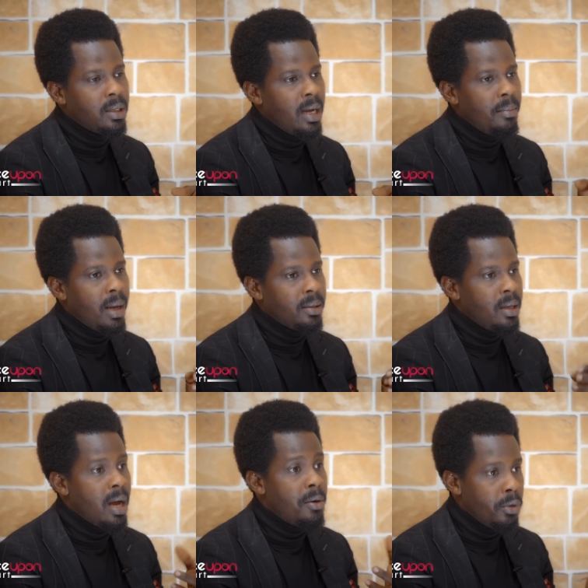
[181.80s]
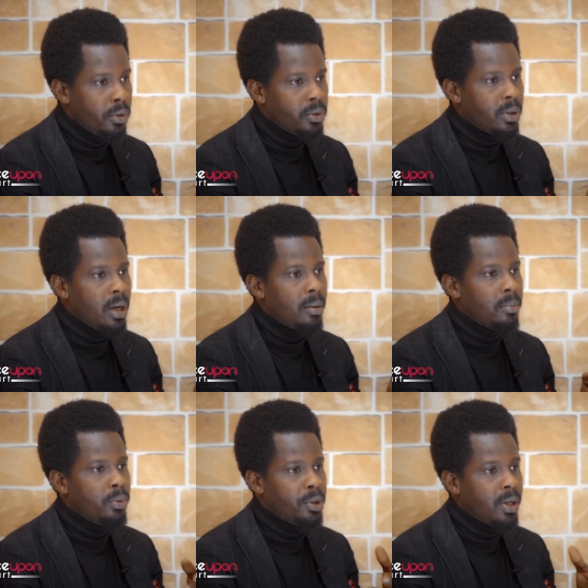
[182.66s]
time as they arose.
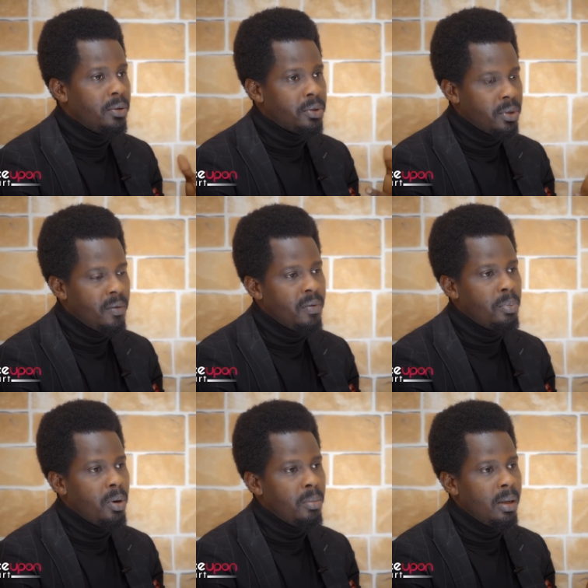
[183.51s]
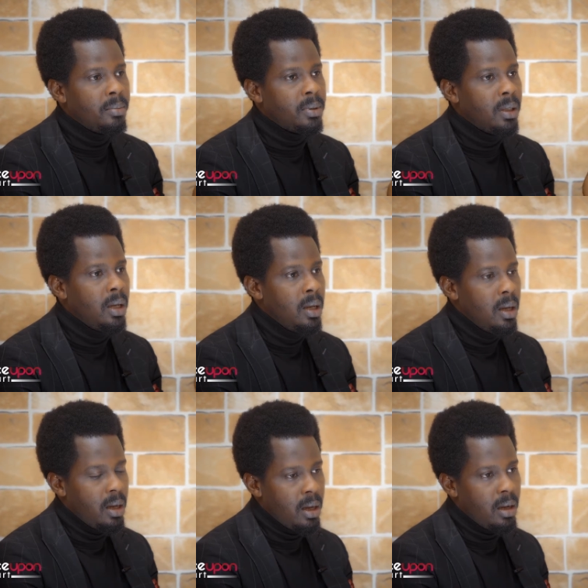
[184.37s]
We try to solve the problems
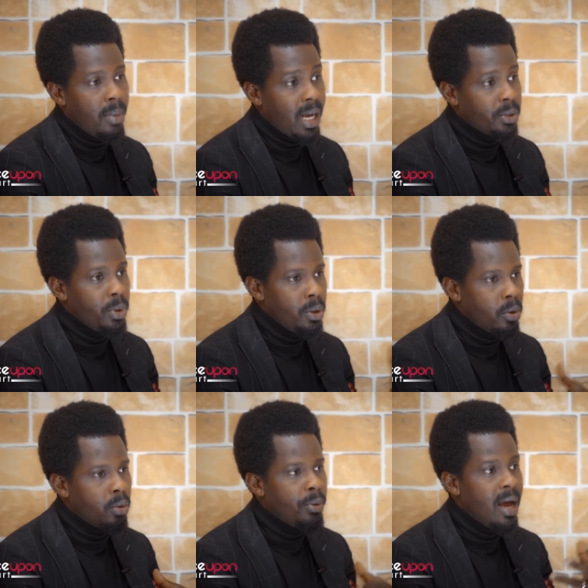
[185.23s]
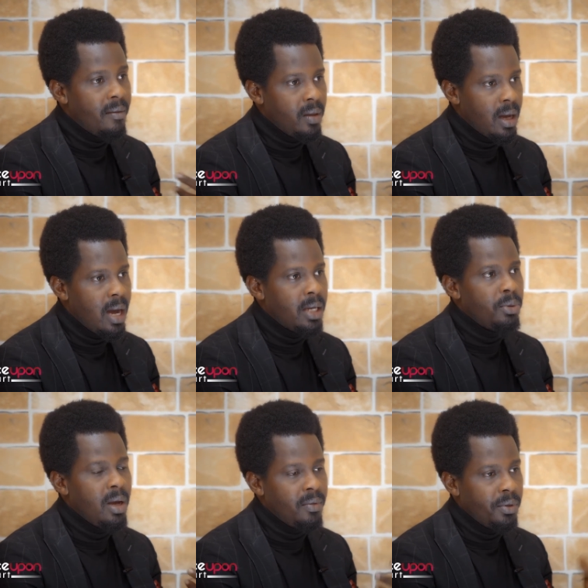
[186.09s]
as we go. We have the
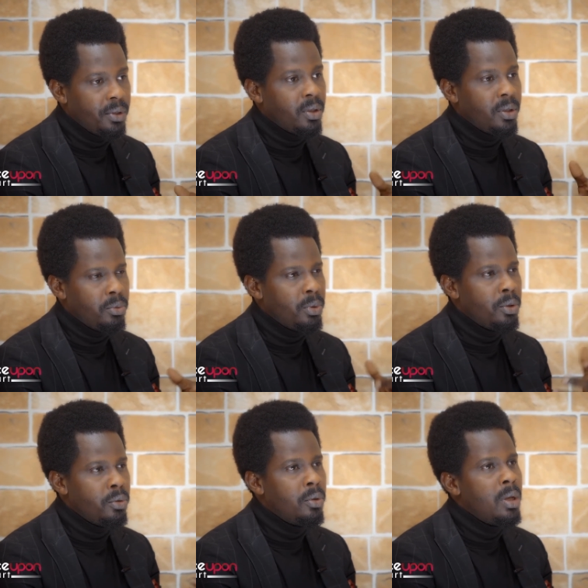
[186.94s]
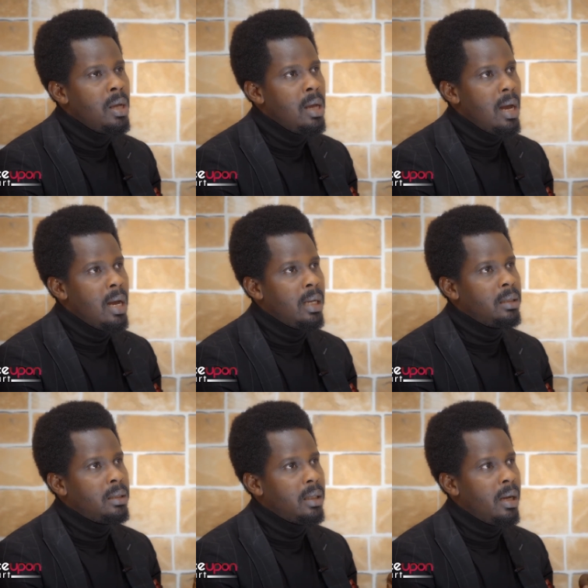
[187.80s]
cash, we have the resources, we do.
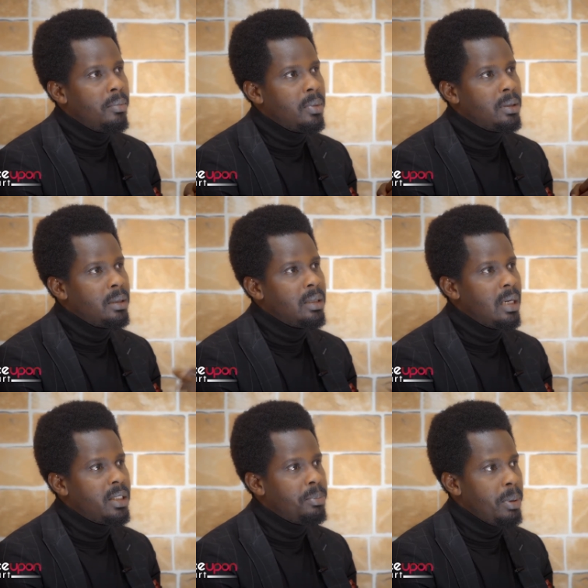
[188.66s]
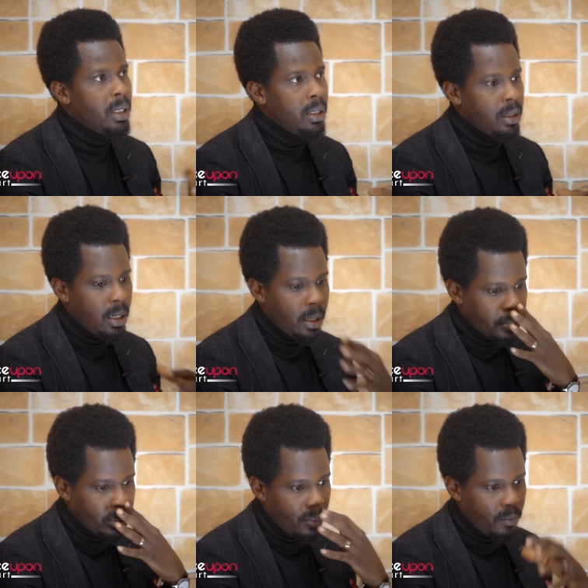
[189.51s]
And sincerely speaking,
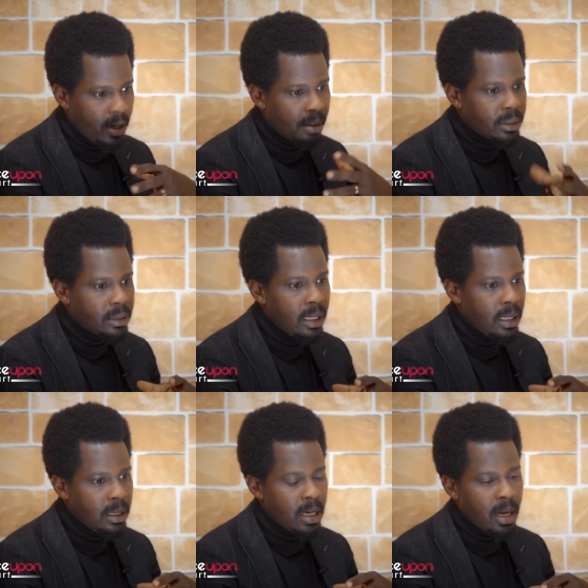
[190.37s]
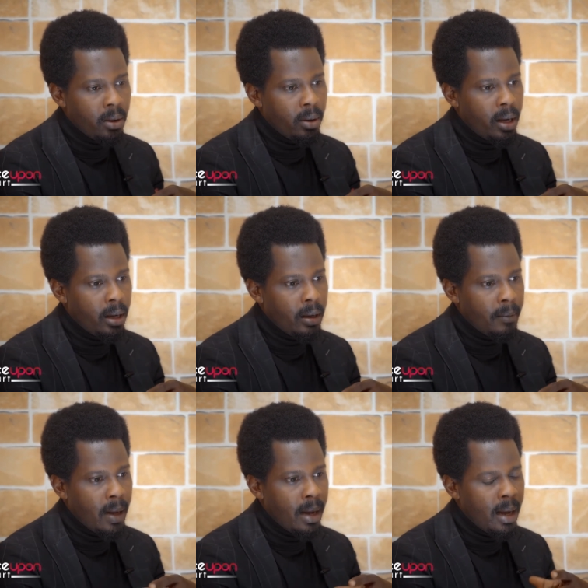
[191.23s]
some of what I'm saying now,
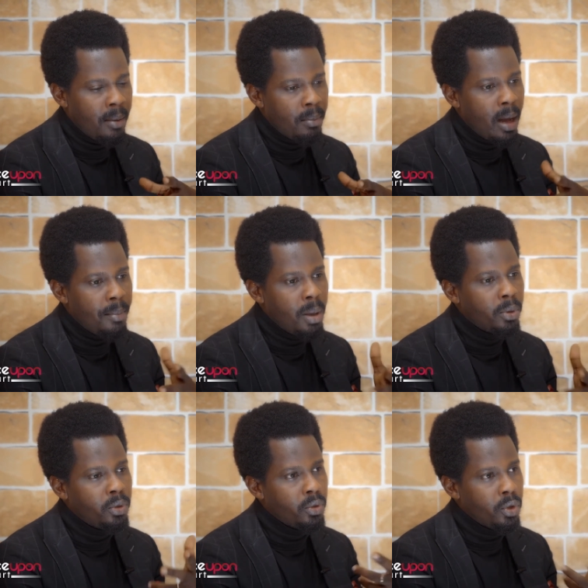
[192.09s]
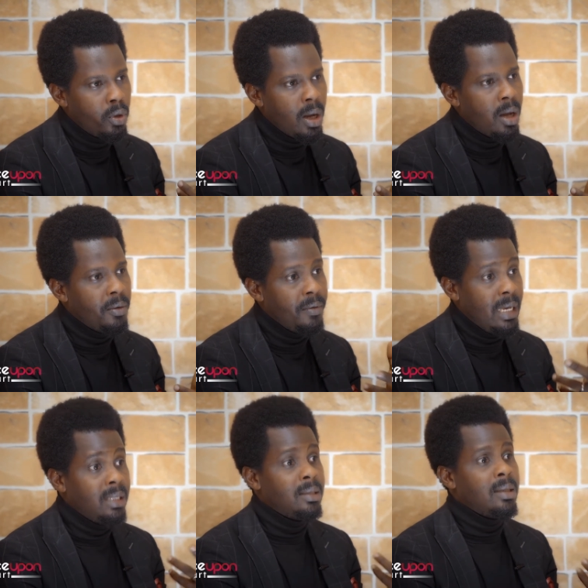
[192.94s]
I'm able to talk out of
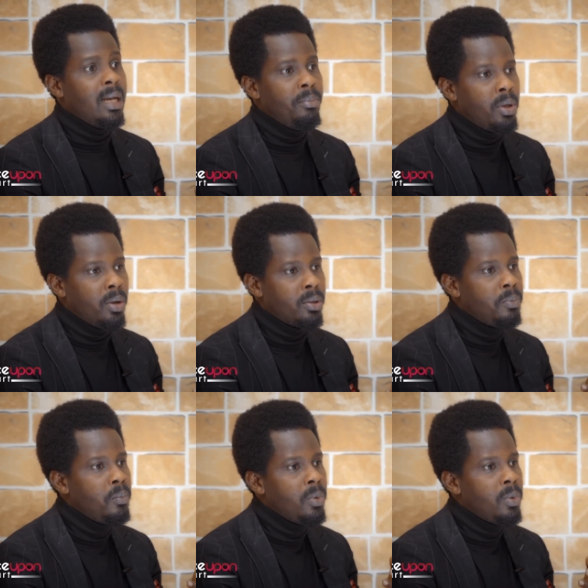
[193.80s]
hindsight, because